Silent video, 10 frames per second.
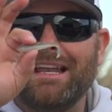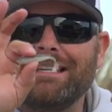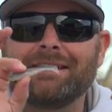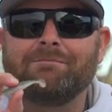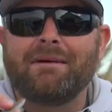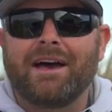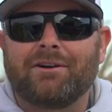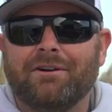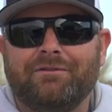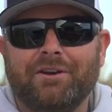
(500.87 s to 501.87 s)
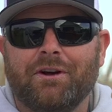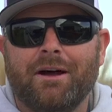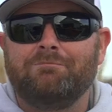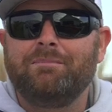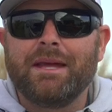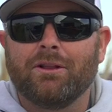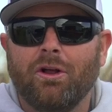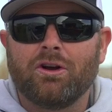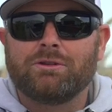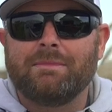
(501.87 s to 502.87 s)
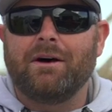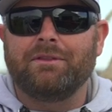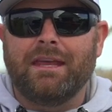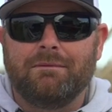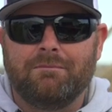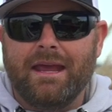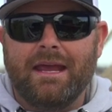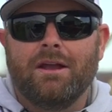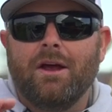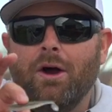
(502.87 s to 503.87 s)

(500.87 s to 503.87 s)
It doesn't matter if you're on big largemouth eating bait